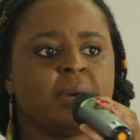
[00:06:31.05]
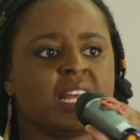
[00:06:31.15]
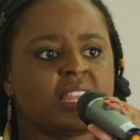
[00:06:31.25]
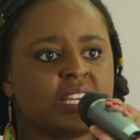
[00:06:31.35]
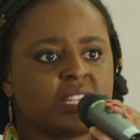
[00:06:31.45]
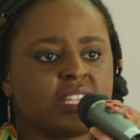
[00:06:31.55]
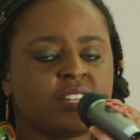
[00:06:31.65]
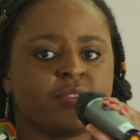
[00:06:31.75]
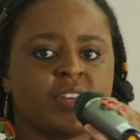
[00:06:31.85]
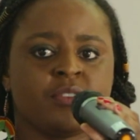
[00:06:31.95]
but I think
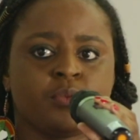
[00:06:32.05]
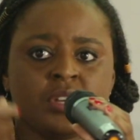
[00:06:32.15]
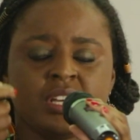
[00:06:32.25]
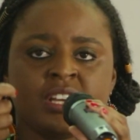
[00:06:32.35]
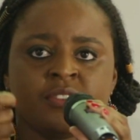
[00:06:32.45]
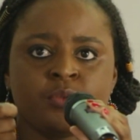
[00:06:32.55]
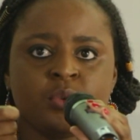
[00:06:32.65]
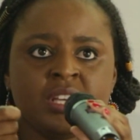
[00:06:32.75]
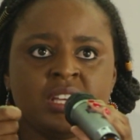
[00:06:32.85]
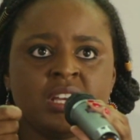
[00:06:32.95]
that if
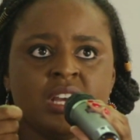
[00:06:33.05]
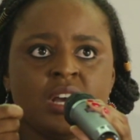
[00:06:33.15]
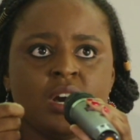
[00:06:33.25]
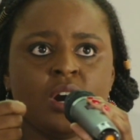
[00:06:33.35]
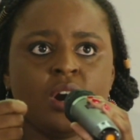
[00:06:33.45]
we